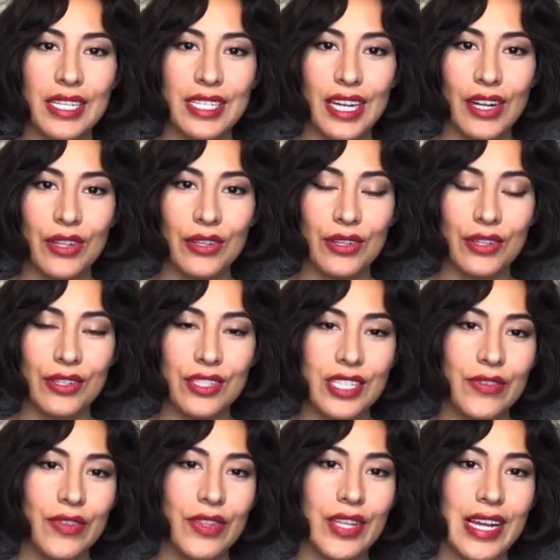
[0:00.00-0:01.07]
dollar
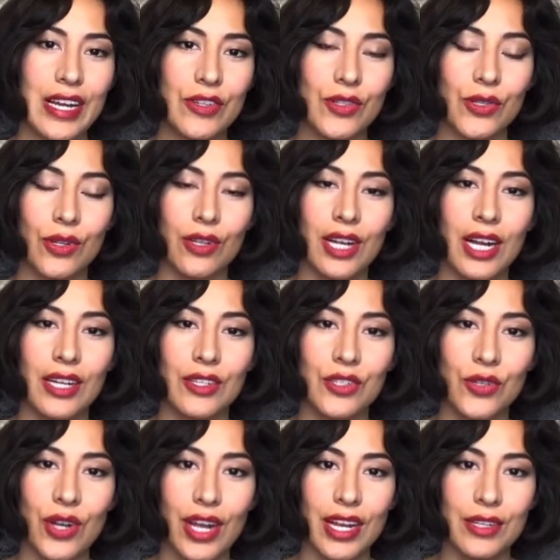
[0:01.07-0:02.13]
T V theatrical
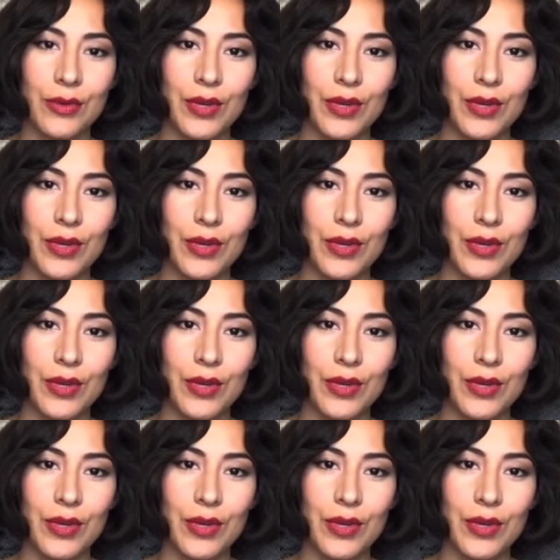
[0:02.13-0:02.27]
contract